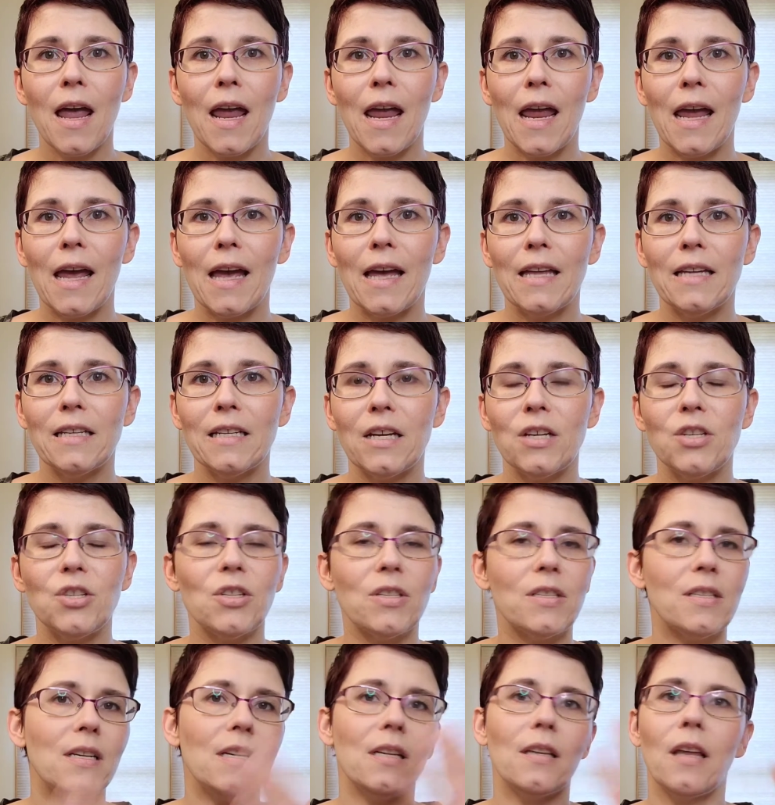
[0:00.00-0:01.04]
and I
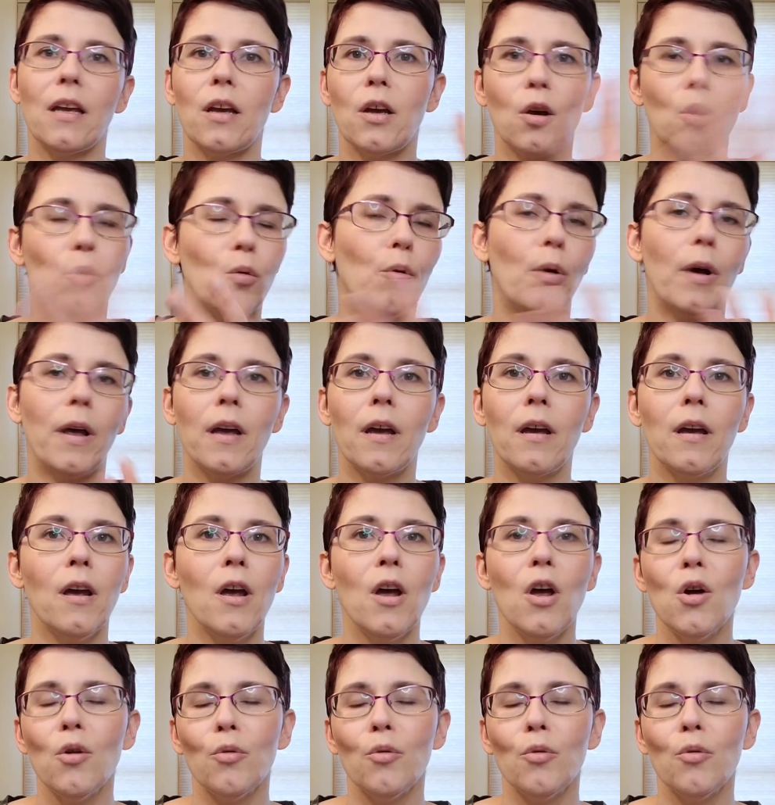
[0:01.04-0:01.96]
just need like a quick